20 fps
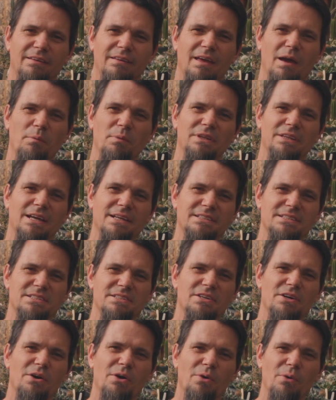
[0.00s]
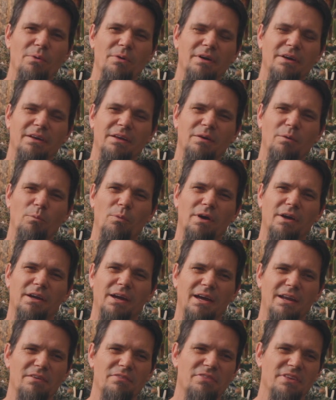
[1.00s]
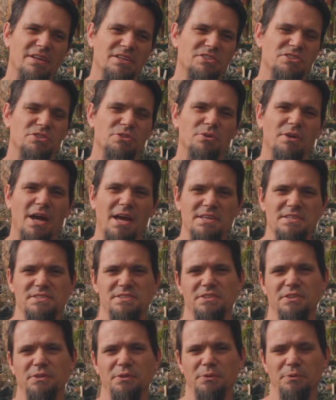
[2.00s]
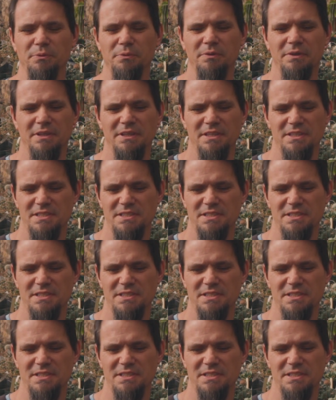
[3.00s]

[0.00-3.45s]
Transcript: Yeah, we'd like to know what kind of things you guys do